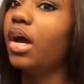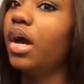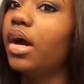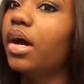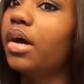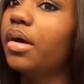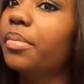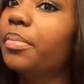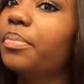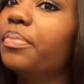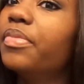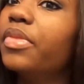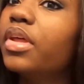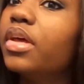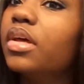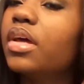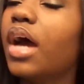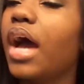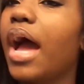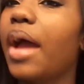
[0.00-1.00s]

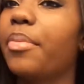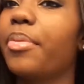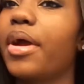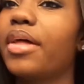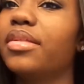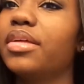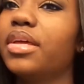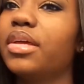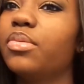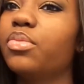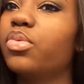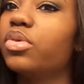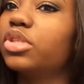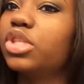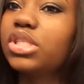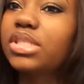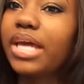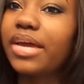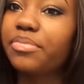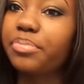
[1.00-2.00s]
I probably will
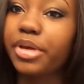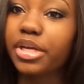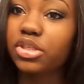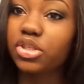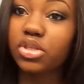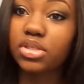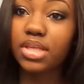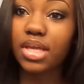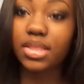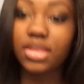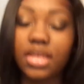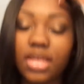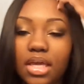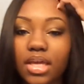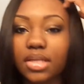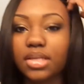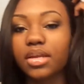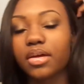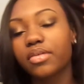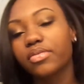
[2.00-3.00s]
just have pictures at the
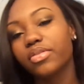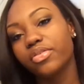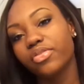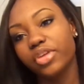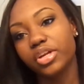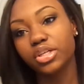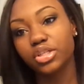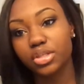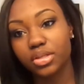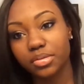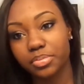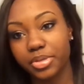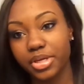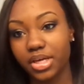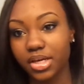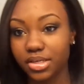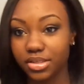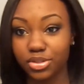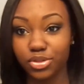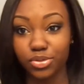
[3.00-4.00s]
end of the finished look
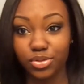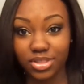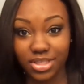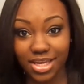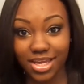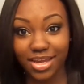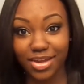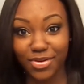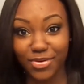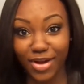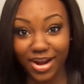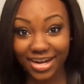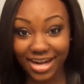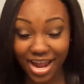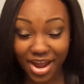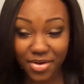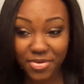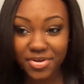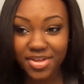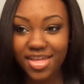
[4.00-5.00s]
because you see it right
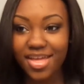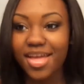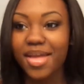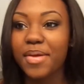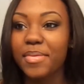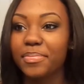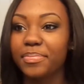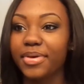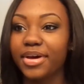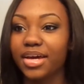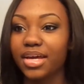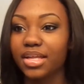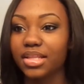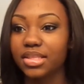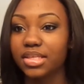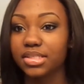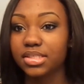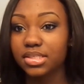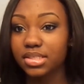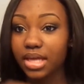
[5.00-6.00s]
now,
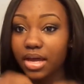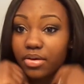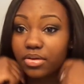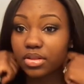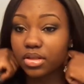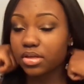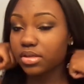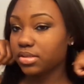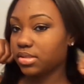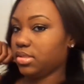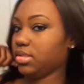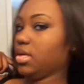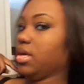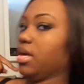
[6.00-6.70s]
but this is how it looks.